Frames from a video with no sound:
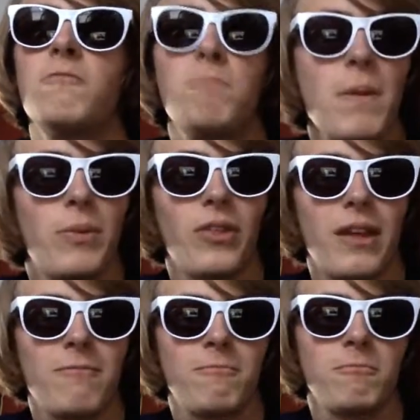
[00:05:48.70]
people
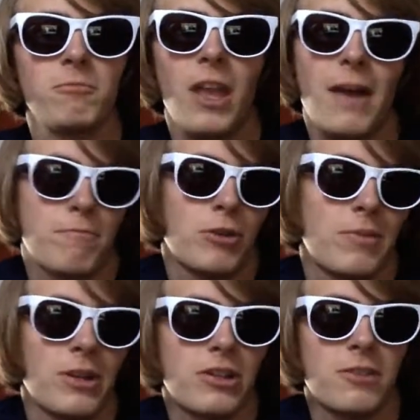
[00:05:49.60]
that, yeah, pretty
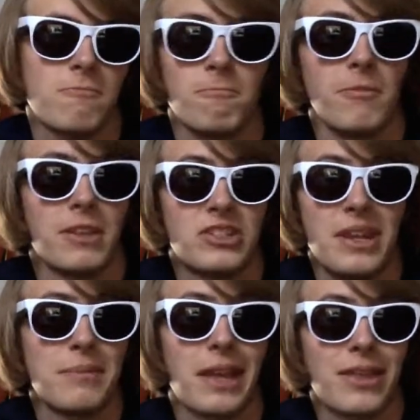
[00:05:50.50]
much
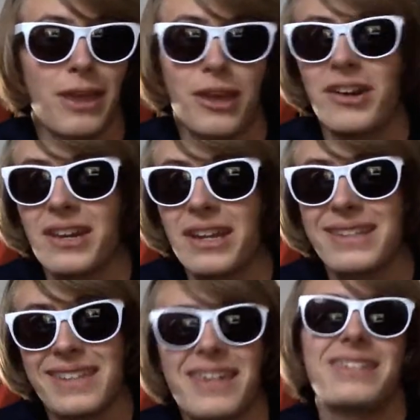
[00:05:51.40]
seem like they could
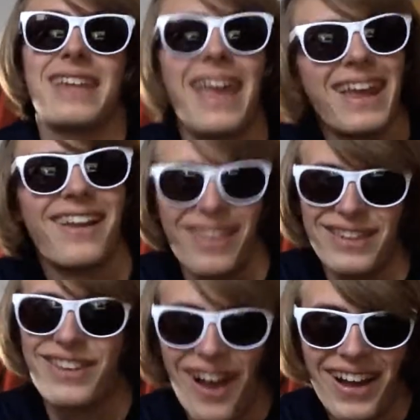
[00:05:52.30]
exist in
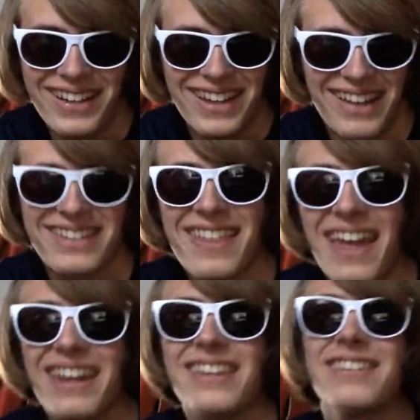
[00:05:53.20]
this context,
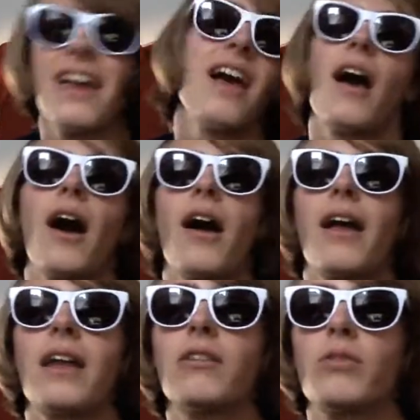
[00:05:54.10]
that is.
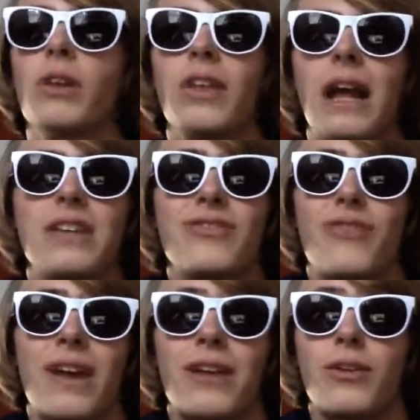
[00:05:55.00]
And really, I just
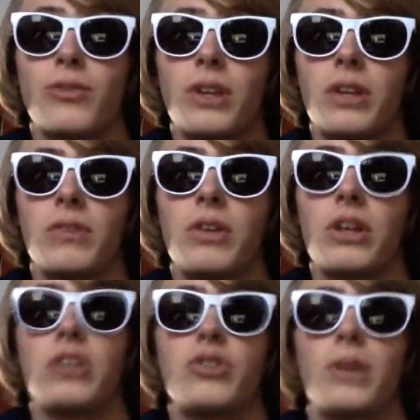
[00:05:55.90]
find it a really,
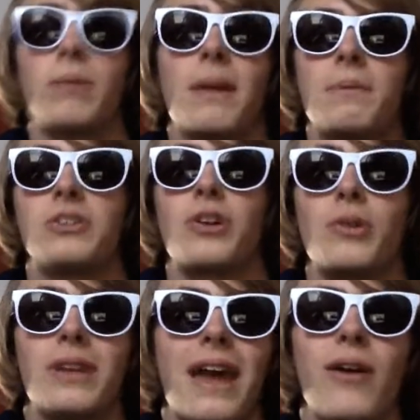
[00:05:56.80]
really enjoyable
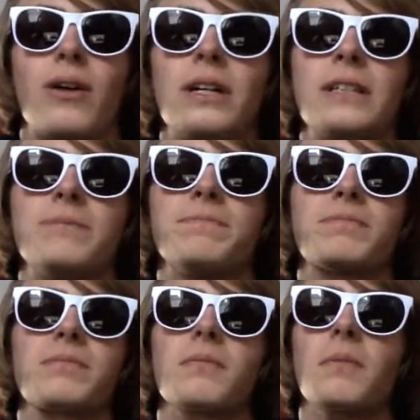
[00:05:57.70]
episode. Now,
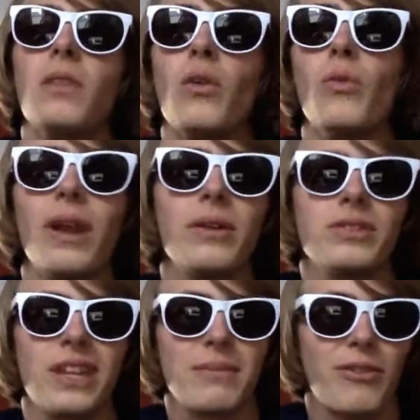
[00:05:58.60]
what I was
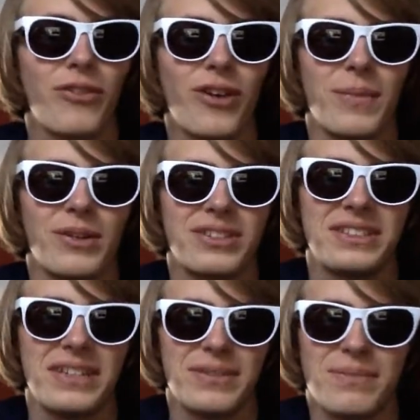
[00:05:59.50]
saying before about
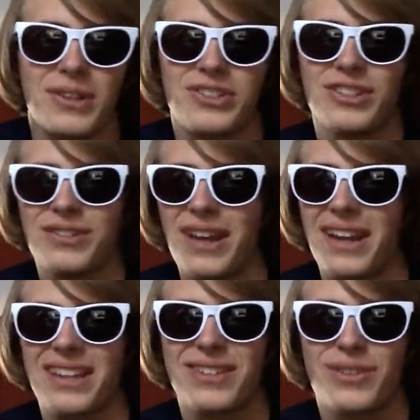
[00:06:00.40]
Steven punching Greg
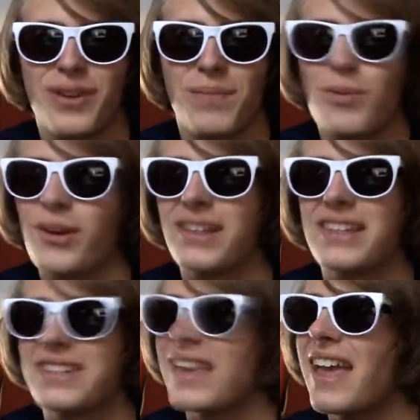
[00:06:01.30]
and it's sort of
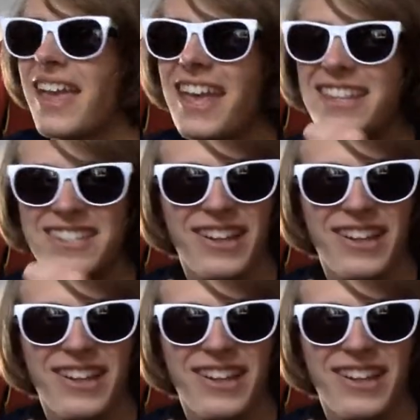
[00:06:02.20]
pointless, it's